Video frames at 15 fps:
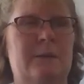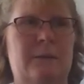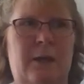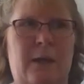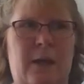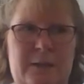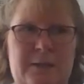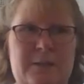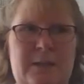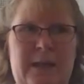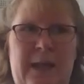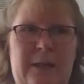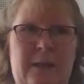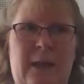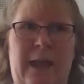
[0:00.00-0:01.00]

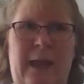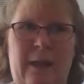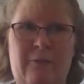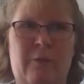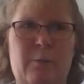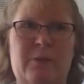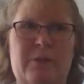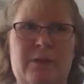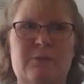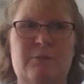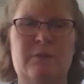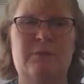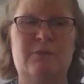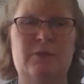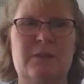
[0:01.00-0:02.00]
understand that everybody's
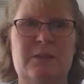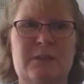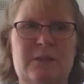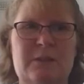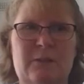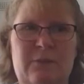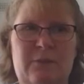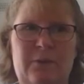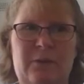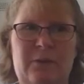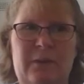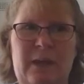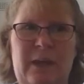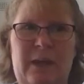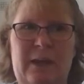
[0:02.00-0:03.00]
grief journey is different,
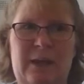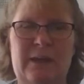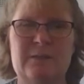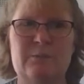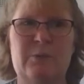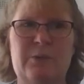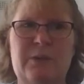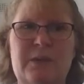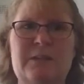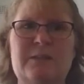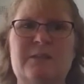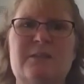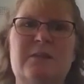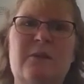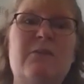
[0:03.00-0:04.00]
and it is what it is.
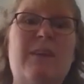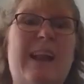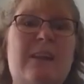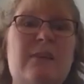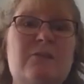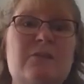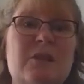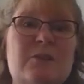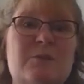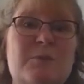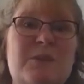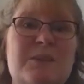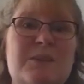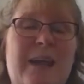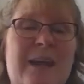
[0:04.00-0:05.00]
There's no value
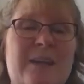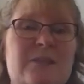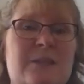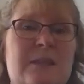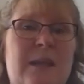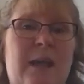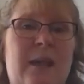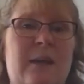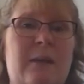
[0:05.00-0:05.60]
judgment attached to that.